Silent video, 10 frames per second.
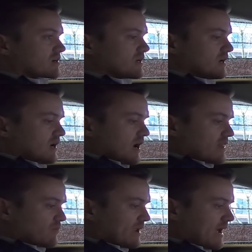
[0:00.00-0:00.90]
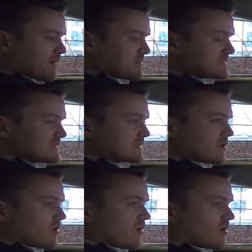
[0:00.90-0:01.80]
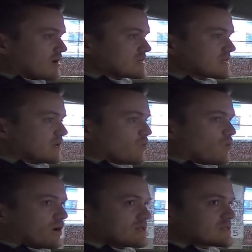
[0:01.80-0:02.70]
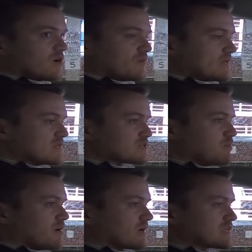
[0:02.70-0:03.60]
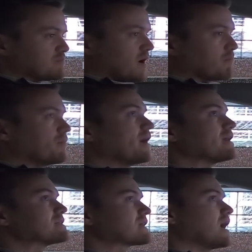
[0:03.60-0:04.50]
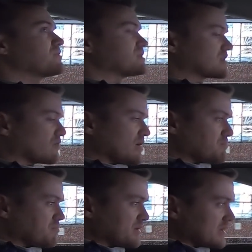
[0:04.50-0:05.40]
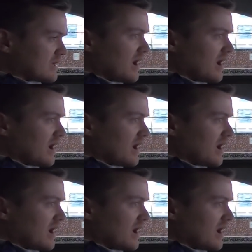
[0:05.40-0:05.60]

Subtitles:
And then what happens is the car is going to work itself into this parking spot. But it's got this great big